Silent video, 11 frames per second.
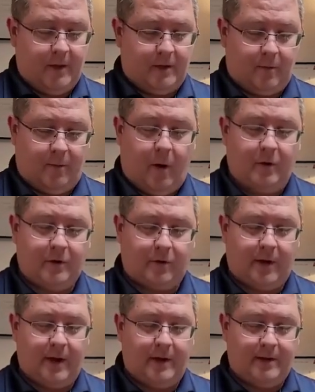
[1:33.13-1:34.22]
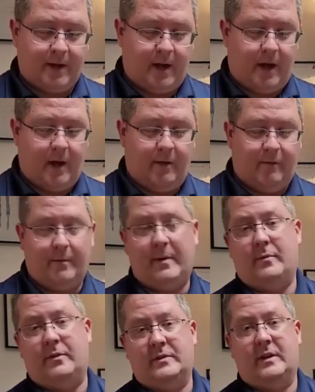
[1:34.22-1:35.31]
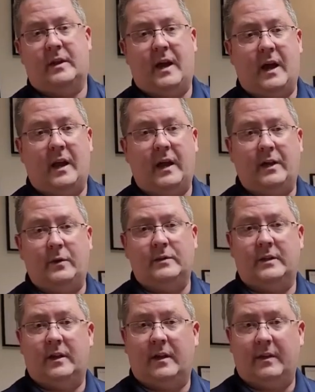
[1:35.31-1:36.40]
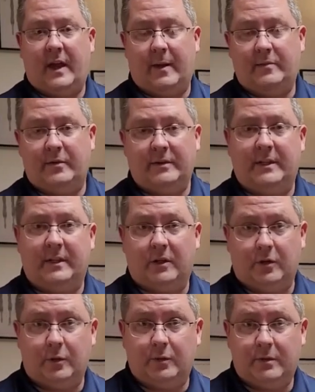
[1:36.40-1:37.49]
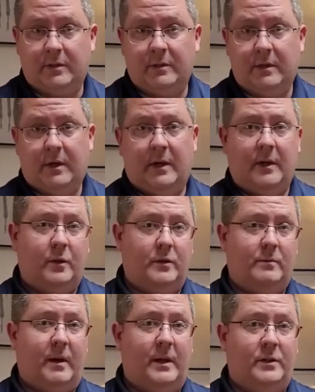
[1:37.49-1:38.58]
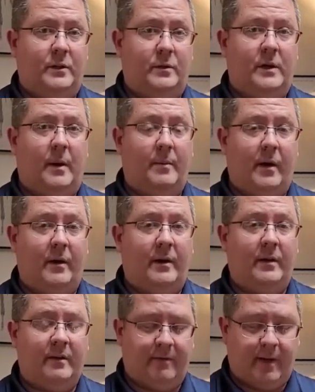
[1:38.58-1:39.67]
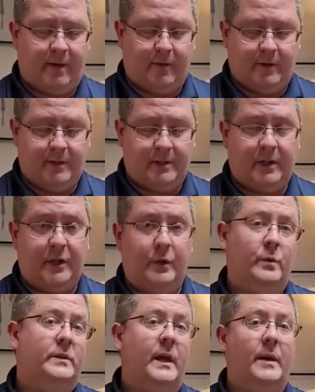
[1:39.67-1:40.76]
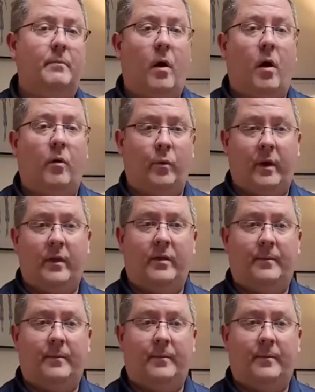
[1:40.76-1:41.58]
So the ball is great. For me personally, I like using it on the hamstrings and the glutes. Those are my two top area favorites to use a ball with.